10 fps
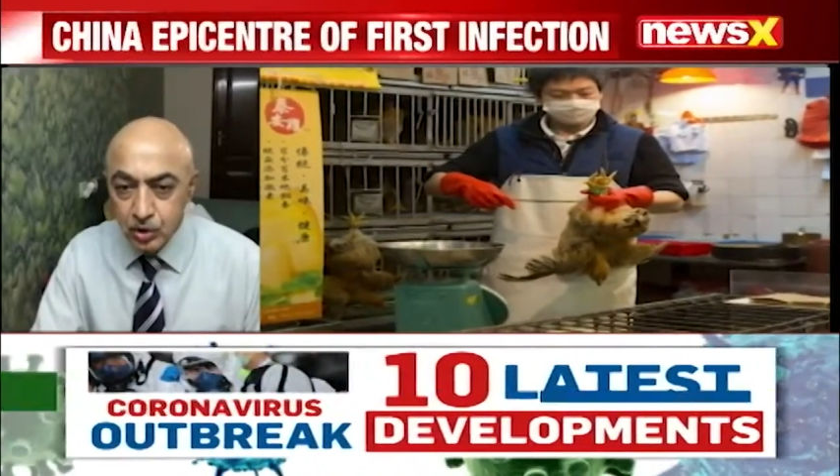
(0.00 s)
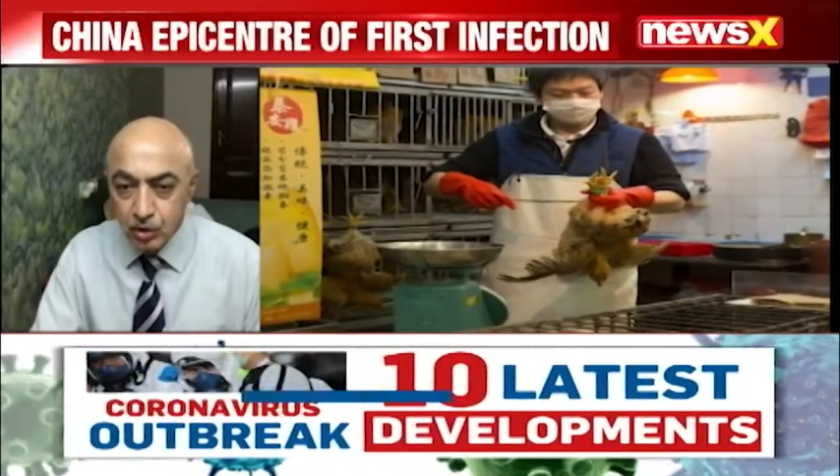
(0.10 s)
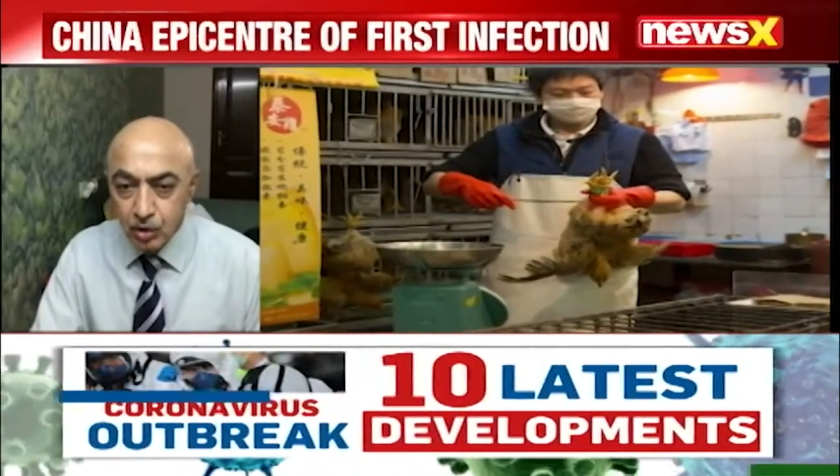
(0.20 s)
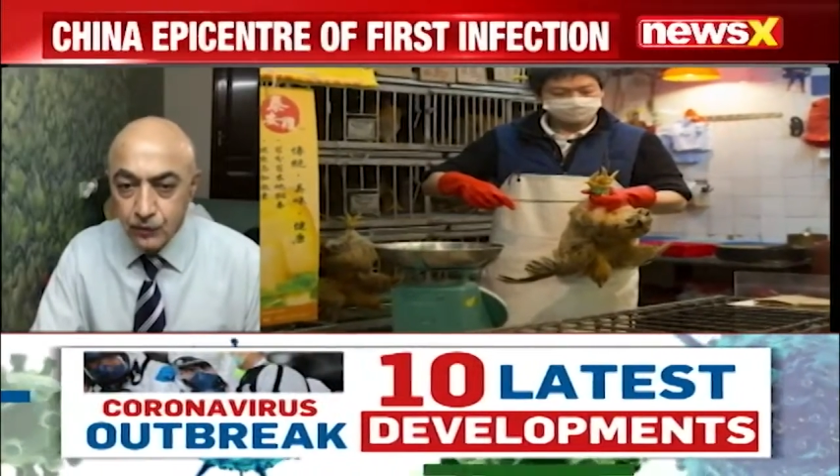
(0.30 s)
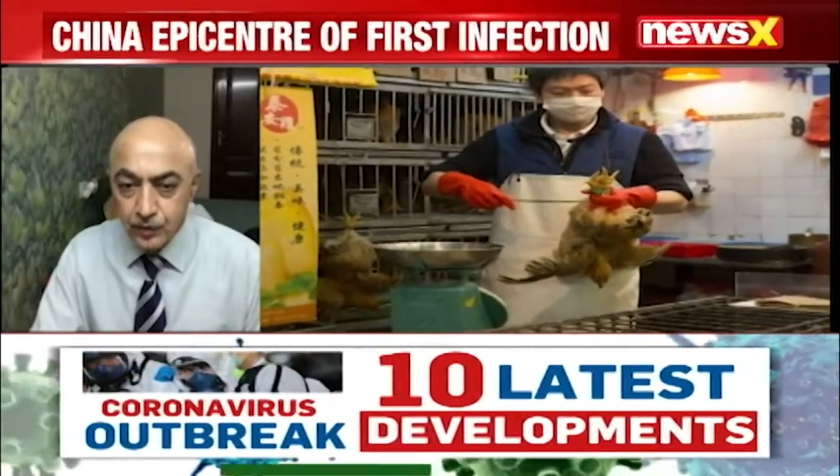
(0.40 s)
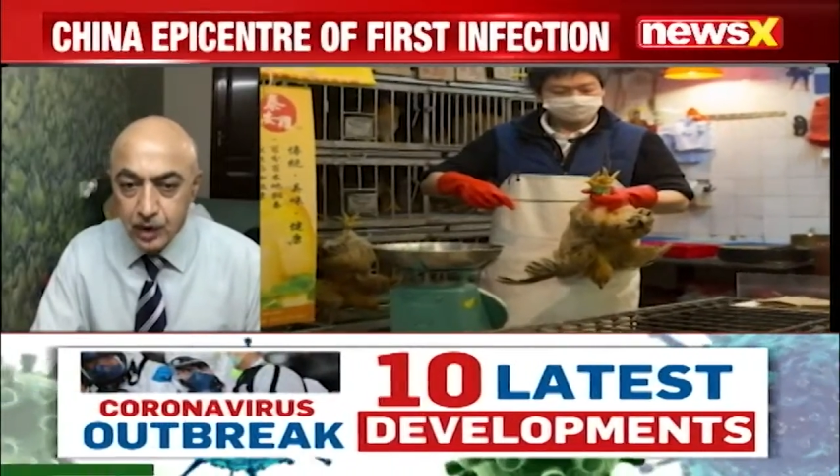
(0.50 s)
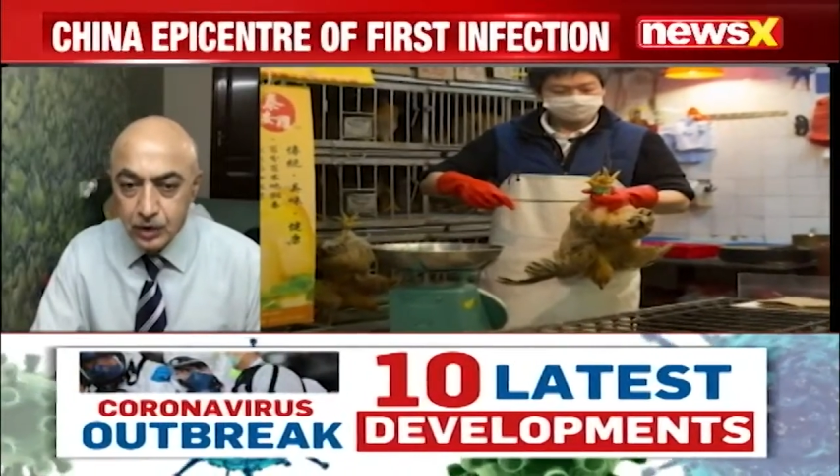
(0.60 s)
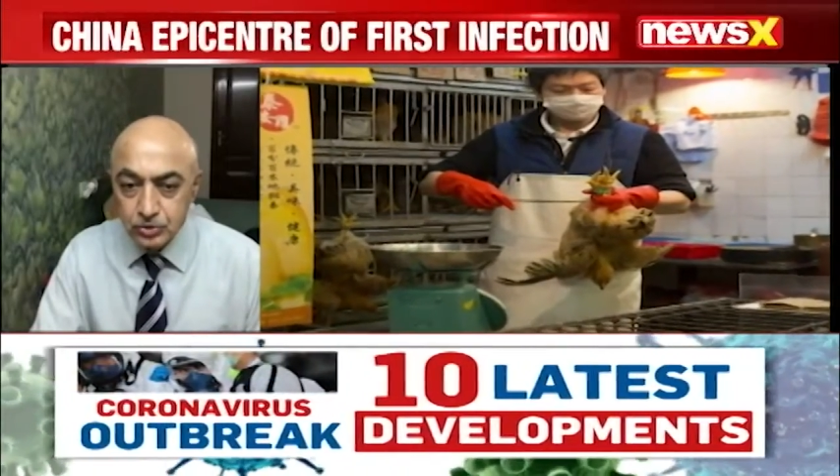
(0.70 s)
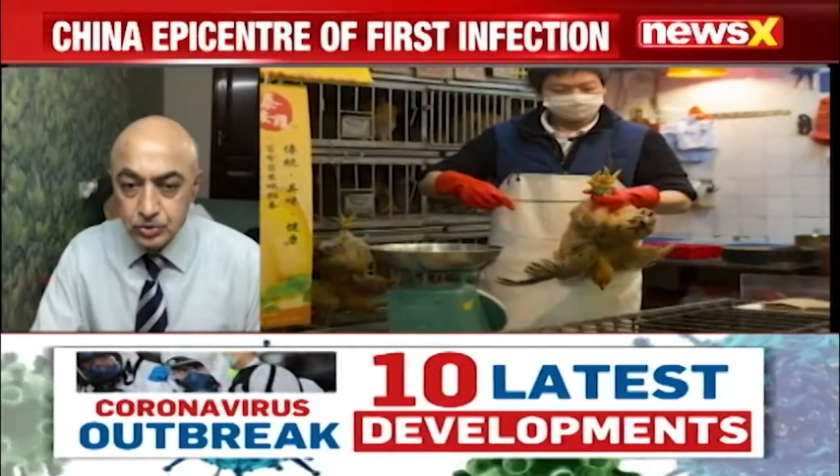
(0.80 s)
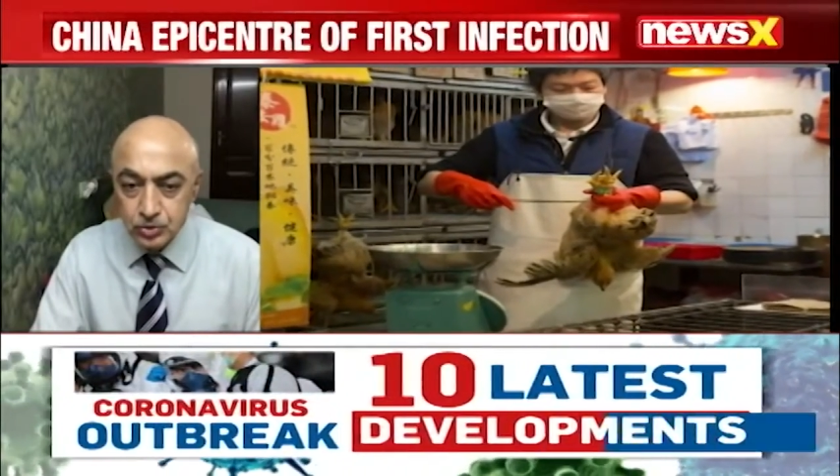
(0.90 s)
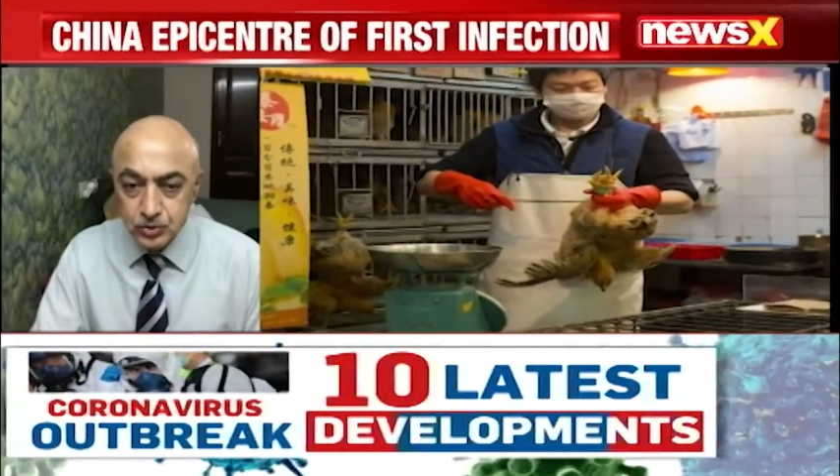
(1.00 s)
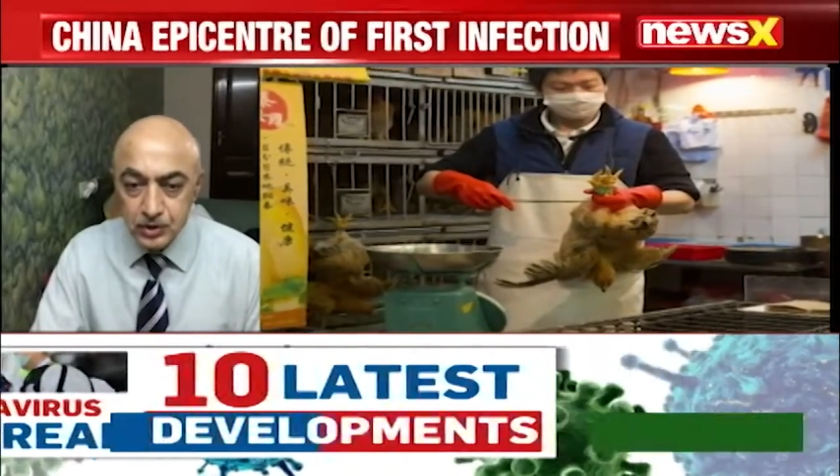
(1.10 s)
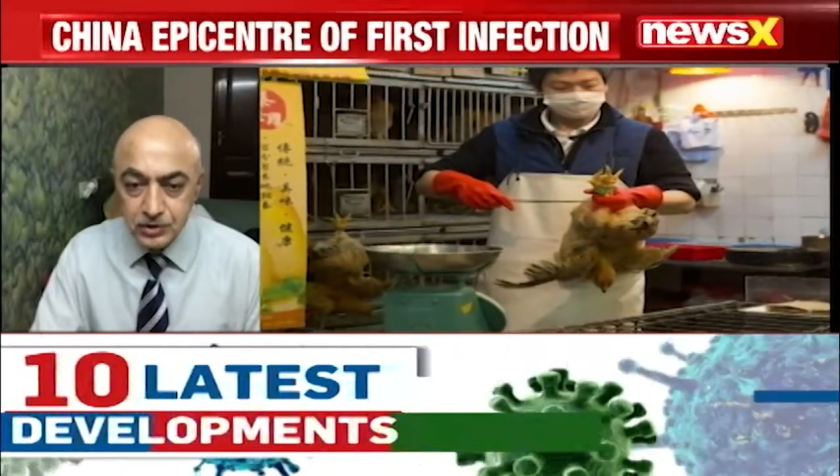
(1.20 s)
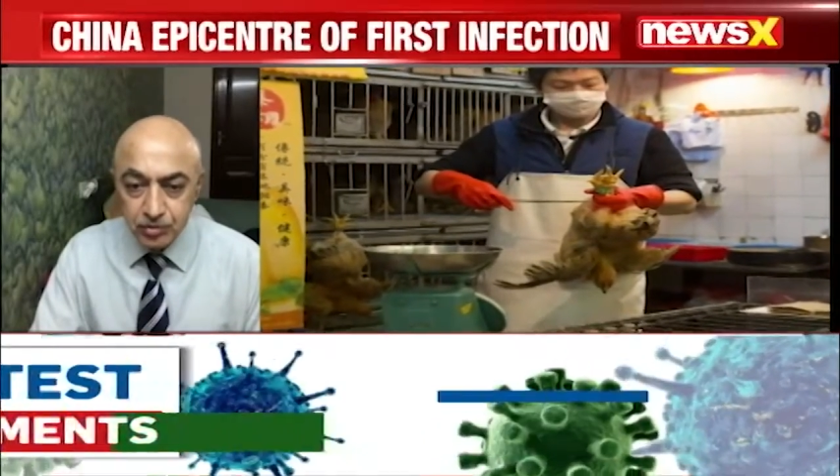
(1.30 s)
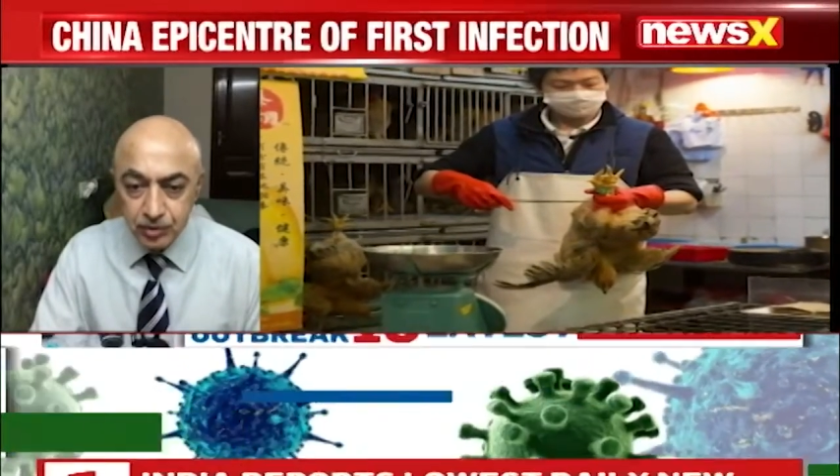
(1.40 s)
of an
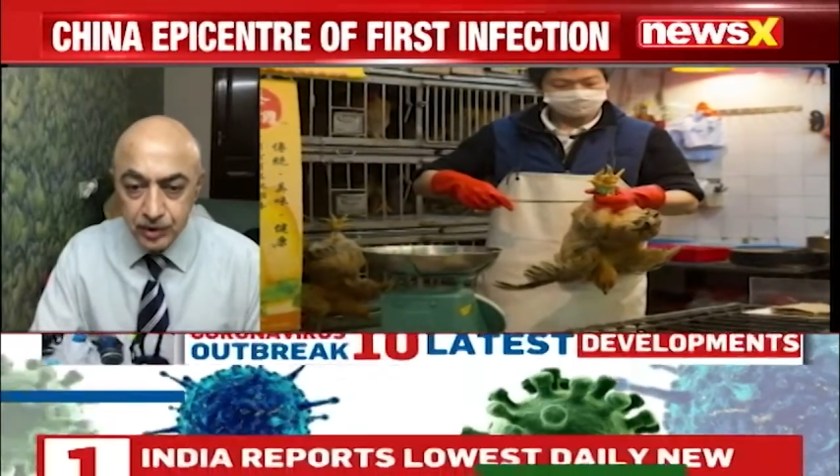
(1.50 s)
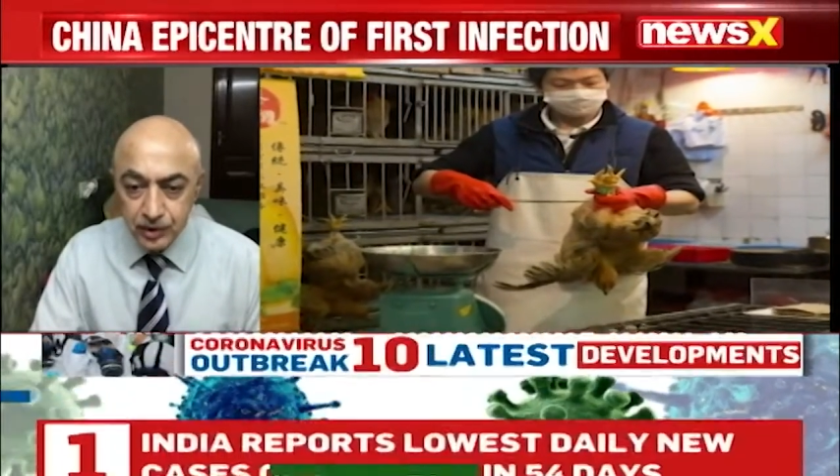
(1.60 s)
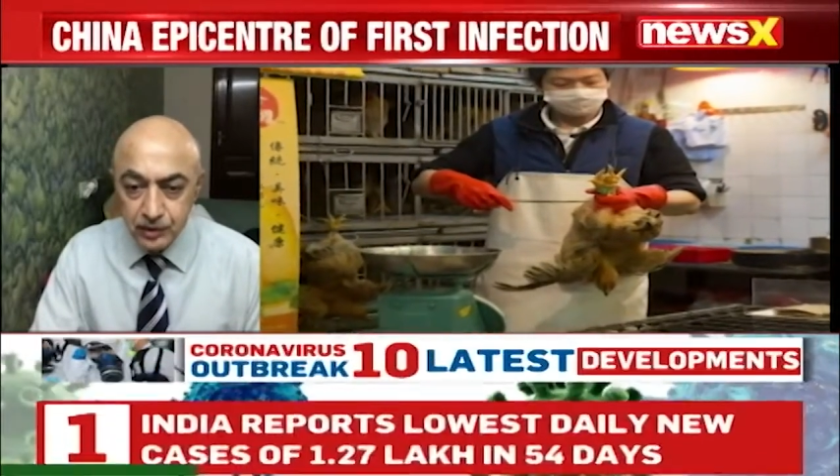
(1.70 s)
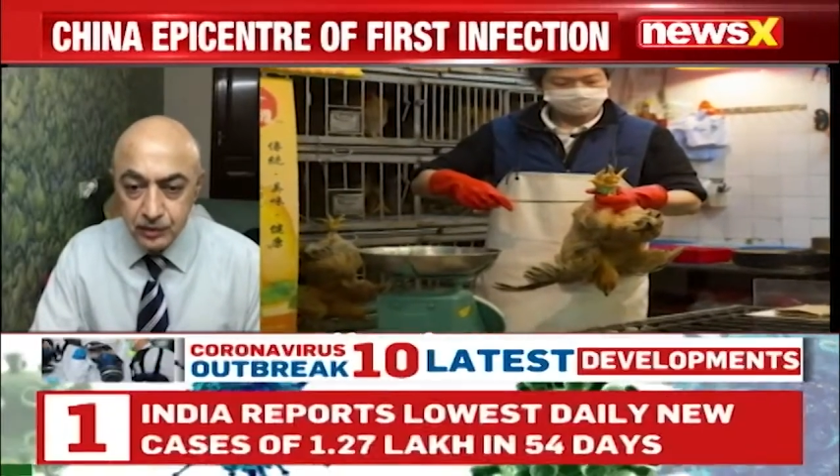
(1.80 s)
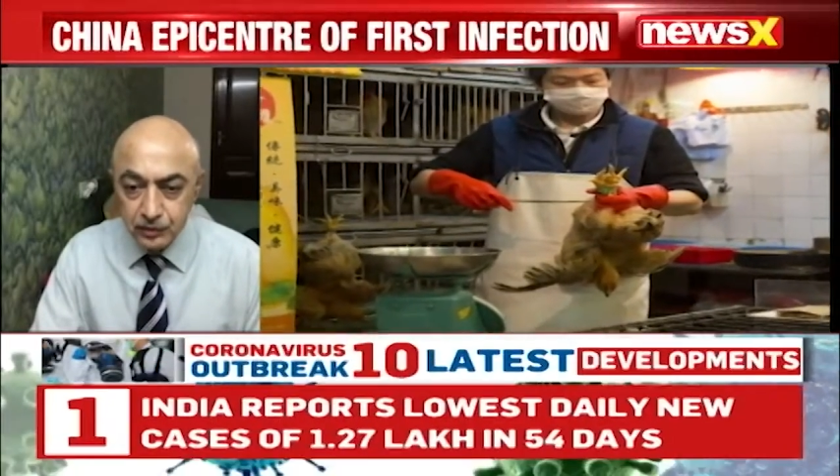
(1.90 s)
unusual strain